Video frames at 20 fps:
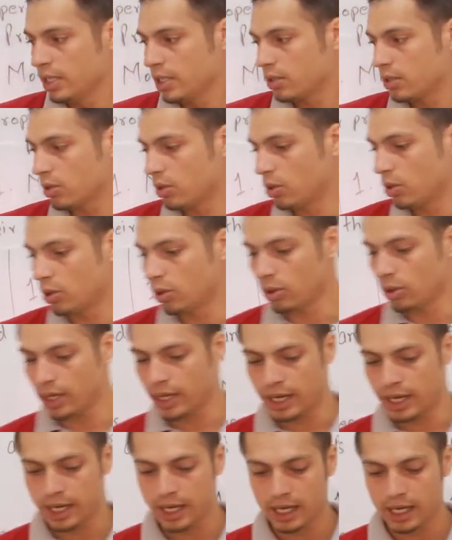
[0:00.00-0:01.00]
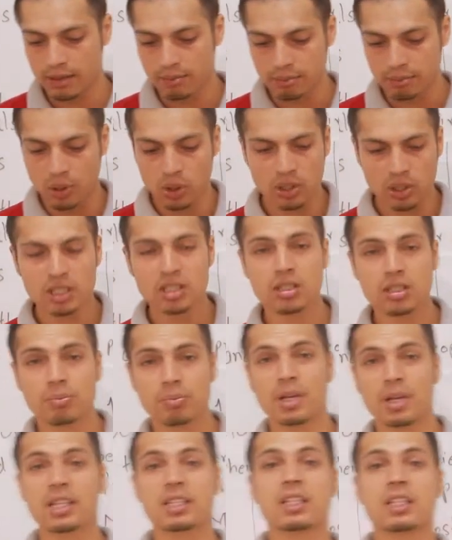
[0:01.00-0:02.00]
So and bottles,
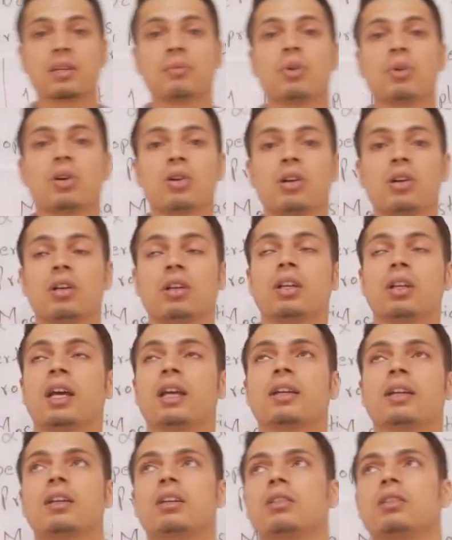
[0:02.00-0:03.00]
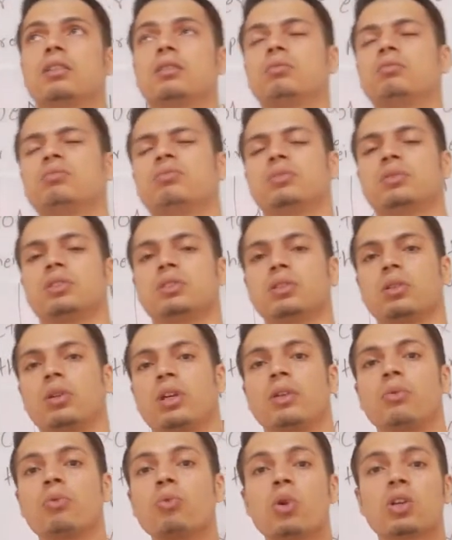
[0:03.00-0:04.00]
plastic bottle,
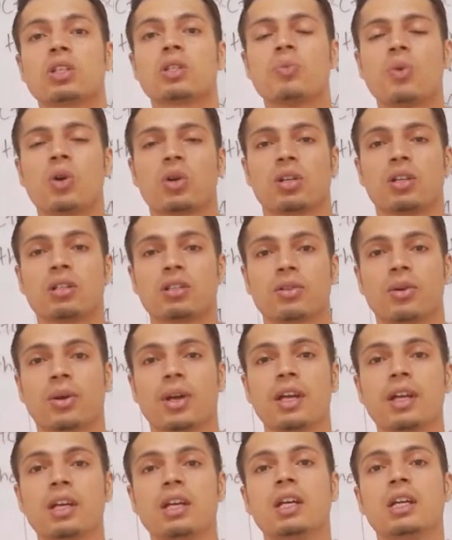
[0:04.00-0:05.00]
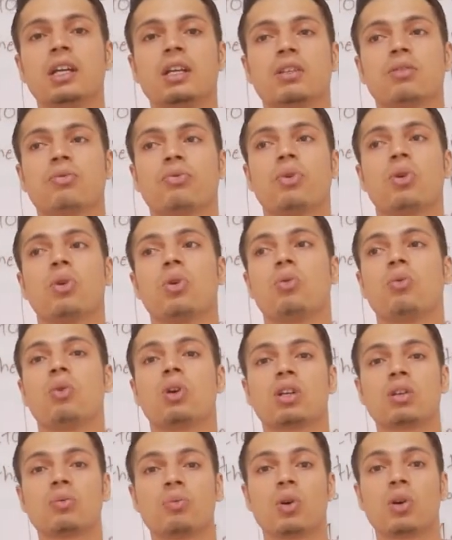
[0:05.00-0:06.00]
water bottles, okay. For
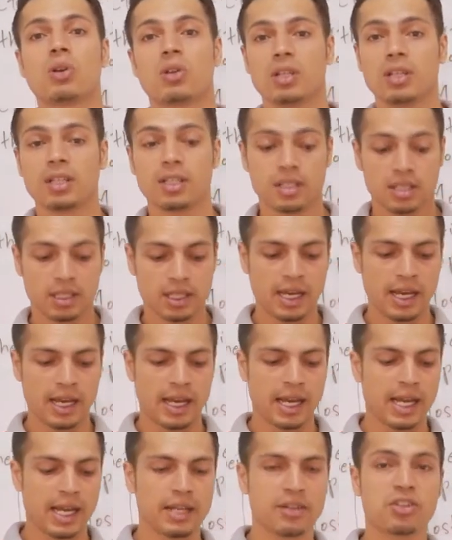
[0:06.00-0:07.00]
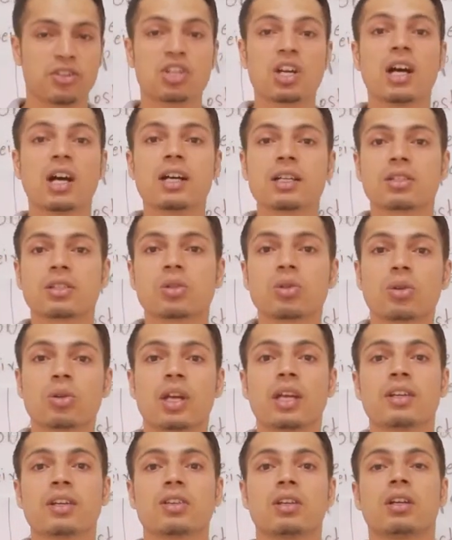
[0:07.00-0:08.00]
water bottles and jars,
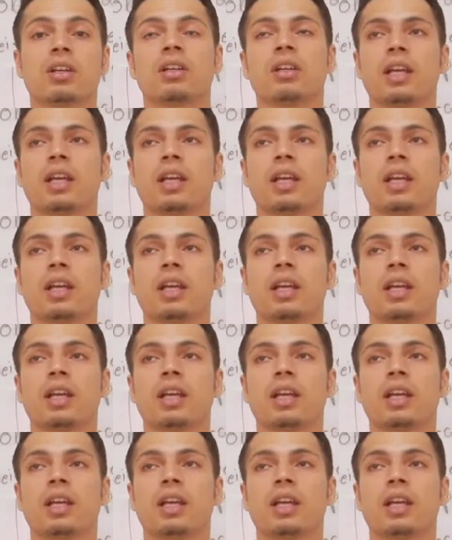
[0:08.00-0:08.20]
cooking